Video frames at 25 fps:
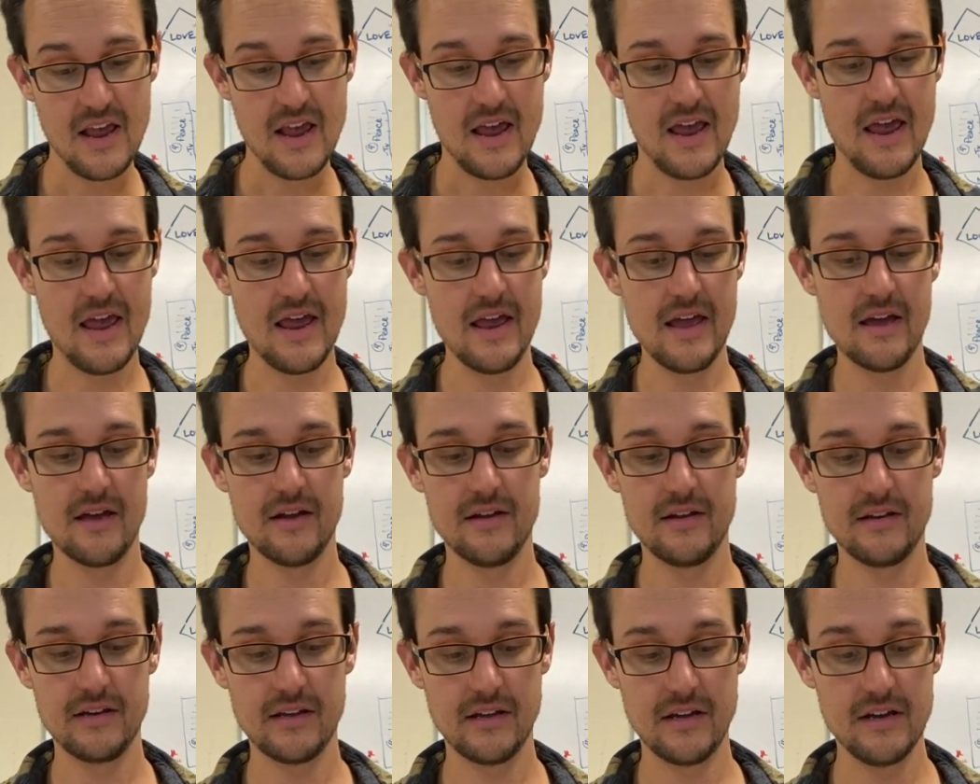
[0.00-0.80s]

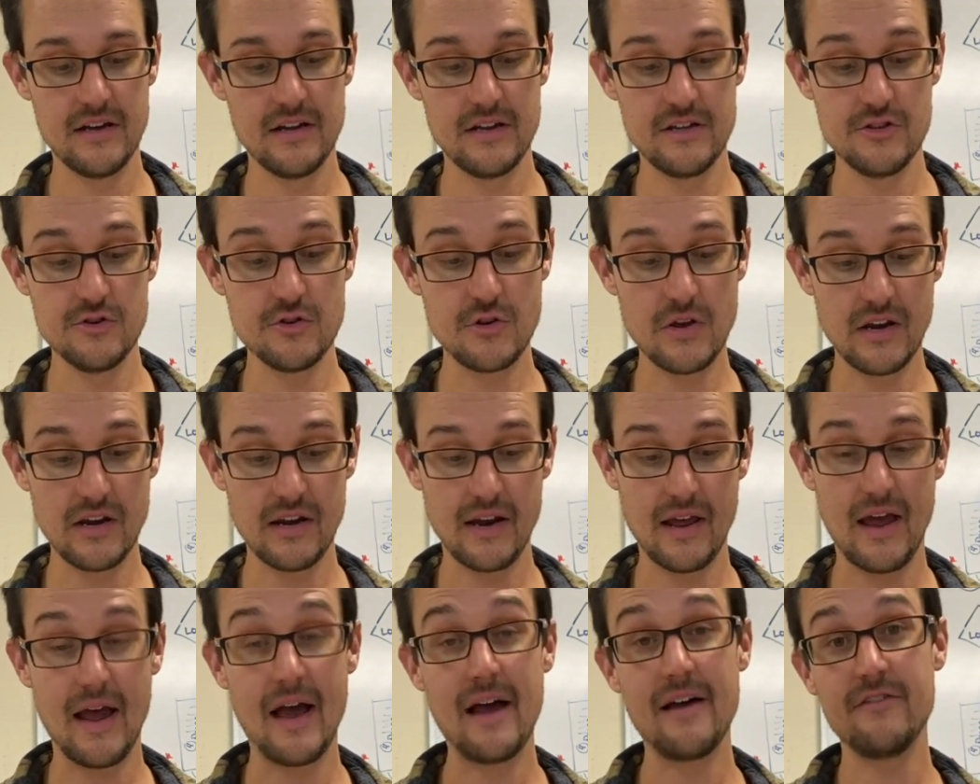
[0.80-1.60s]
and you can
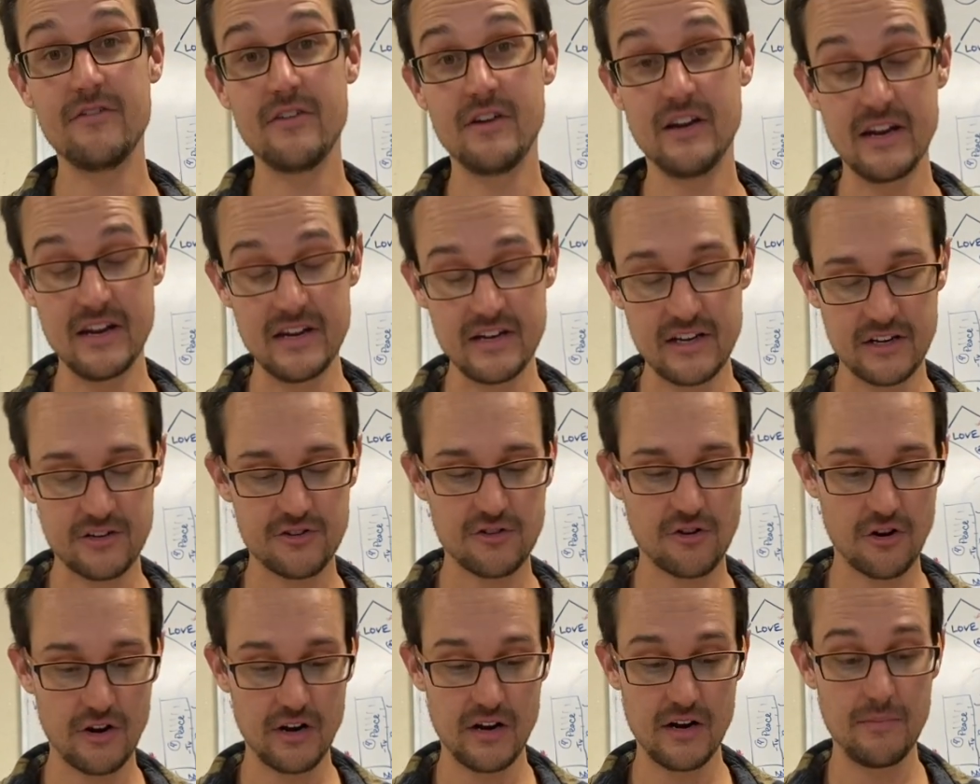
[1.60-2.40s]
have an index
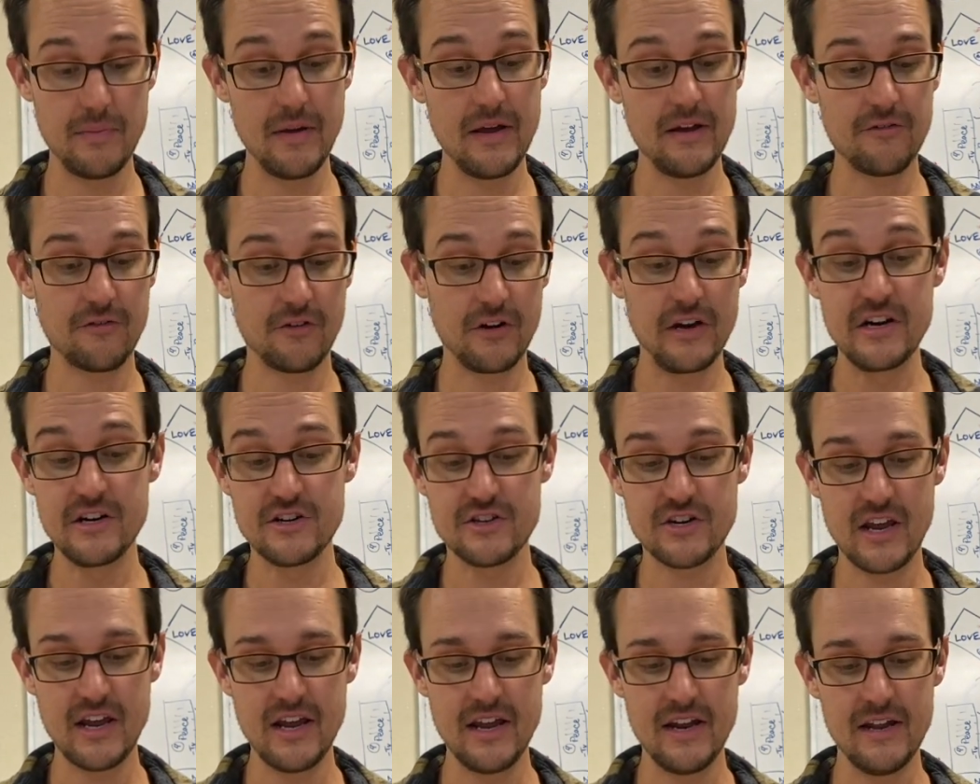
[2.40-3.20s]
card and a pen for each
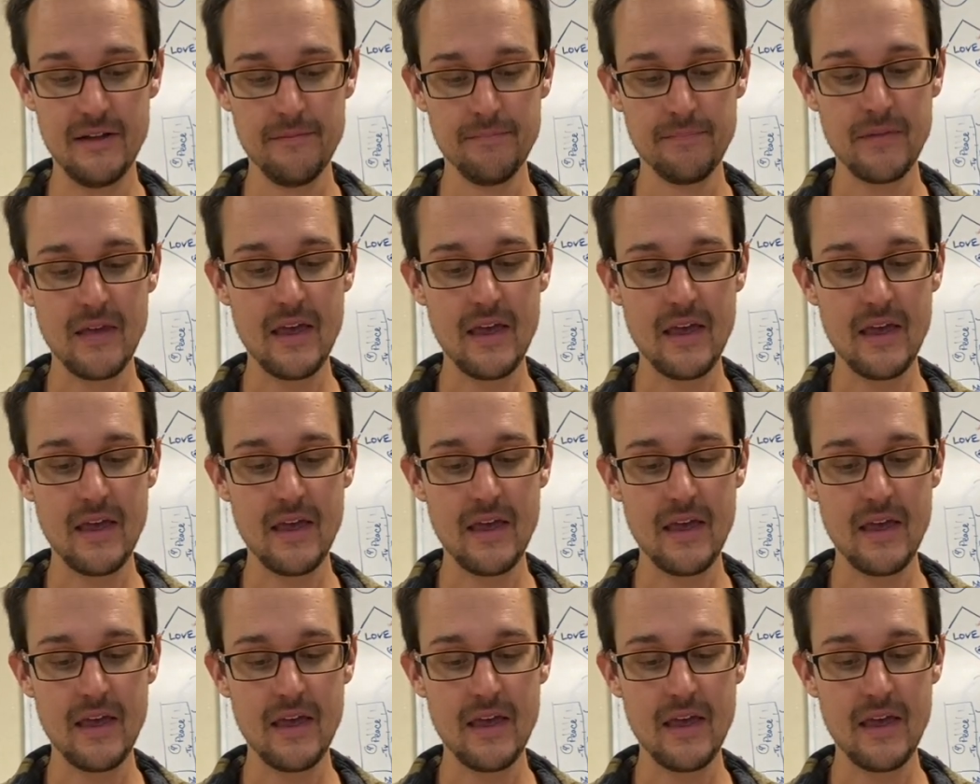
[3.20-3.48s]
kid.